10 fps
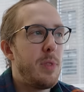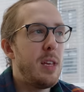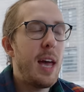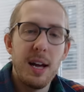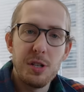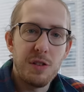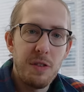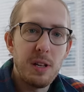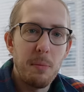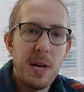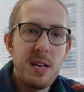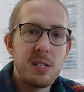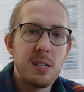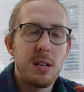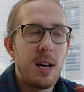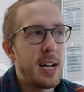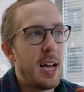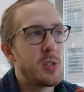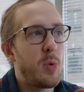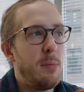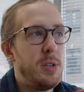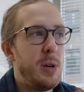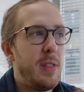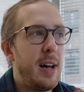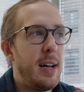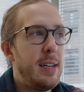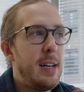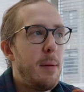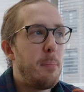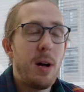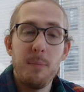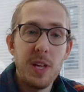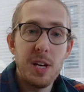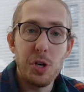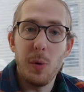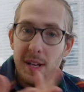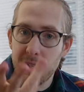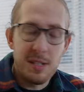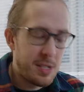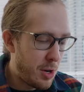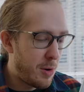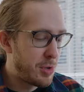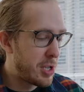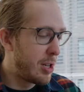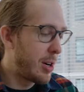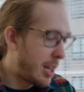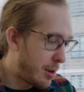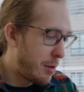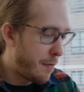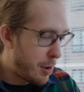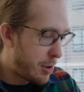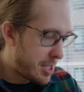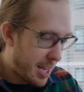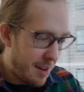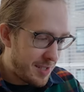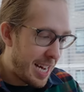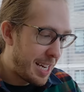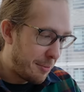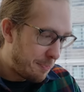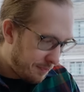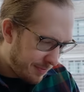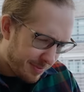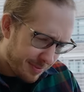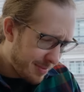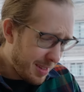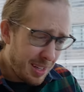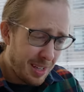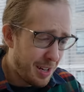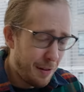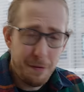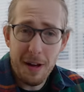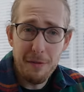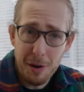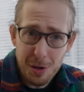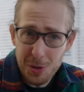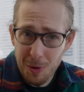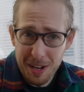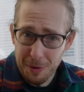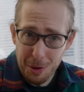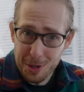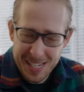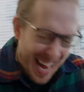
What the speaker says: yeah, I just feel at peace, I guess, when I'm doing that. But the issue is, so I'm just looking through the photos that I've taken. 520 photos